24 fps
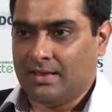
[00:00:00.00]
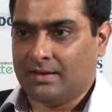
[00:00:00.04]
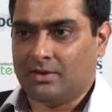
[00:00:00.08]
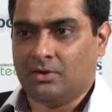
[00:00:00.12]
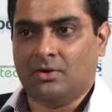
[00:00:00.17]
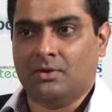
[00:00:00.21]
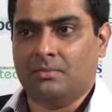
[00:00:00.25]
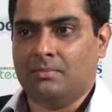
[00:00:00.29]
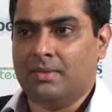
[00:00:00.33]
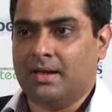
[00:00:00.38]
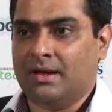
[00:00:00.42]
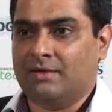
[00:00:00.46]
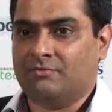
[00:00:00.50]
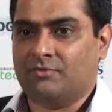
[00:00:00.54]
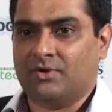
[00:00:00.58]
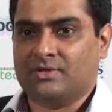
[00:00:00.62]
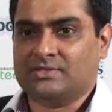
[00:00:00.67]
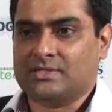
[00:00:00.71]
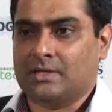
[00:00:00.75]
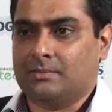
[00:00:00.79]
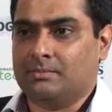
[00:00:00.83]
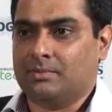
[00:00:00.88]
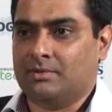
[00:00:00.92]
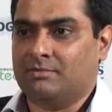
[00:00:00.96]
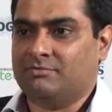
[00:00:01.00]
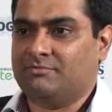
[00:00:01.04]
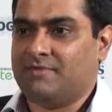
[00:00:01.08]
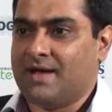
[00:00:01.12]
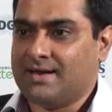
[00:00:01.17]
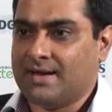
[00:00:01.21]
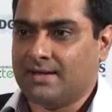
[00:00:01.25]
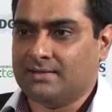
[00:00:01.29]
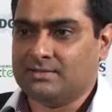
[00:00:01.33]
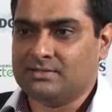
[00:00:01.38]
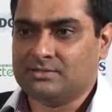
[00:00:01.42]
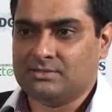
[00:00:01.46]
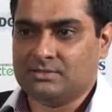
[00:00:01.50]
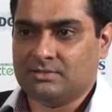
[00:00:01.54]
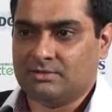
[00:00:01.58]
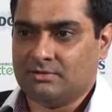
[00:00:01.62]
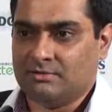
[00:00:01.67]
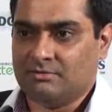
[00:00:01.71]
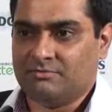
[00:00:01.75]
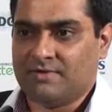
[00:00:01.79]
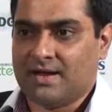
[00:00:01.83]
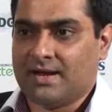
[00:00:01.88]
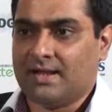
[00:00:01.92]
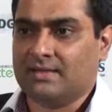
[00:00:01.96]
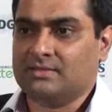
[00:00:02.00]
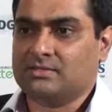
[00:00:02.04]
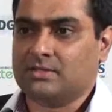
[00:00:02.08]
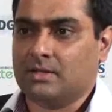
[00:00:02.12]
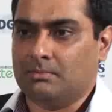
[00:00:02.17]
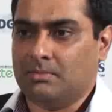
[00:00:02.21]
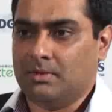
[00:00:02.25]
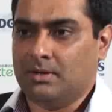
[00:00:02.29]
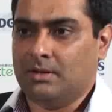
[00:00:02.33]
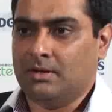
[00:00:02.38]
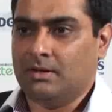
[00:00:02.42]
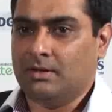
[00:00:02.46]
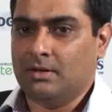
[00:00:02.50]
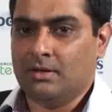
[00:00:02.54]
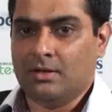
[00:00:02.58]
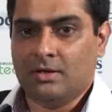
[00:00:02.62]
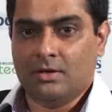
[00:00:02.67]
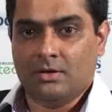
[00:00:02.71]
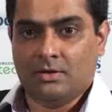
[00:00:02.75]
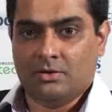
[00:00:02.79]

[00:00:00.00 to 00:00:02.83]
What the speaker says: like you're a big, for example, finance company,